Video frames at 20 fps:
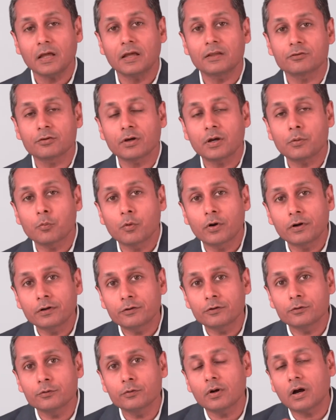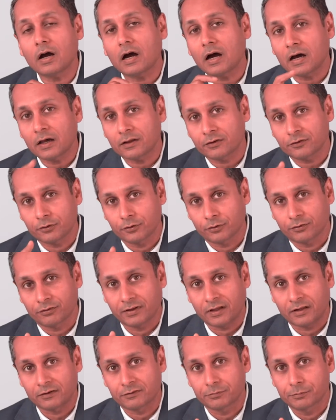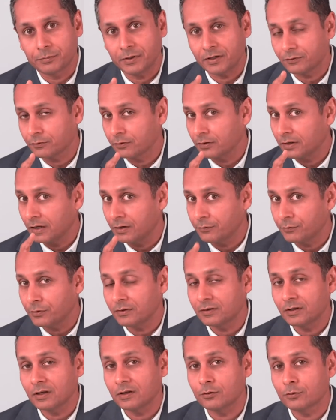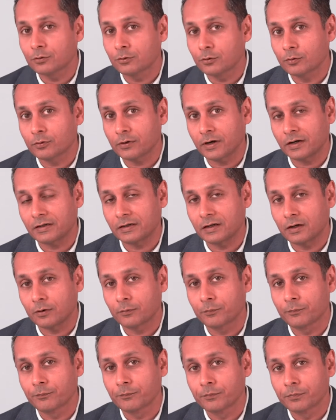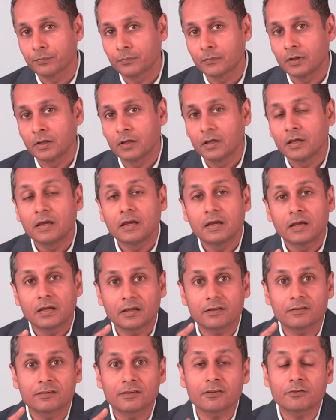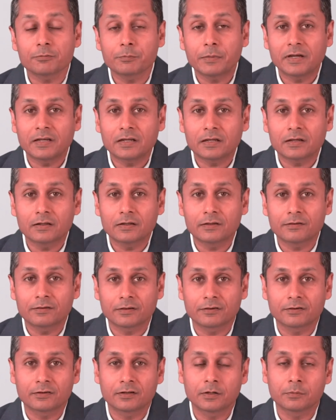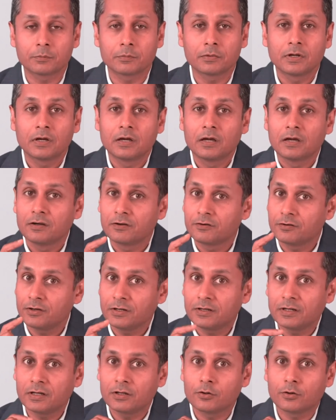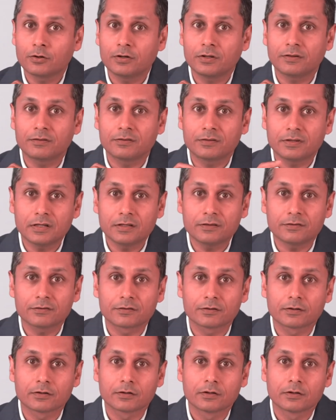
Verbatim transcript: So I want you to ask yourself, based on everything you know right now, is this medical system treating your disease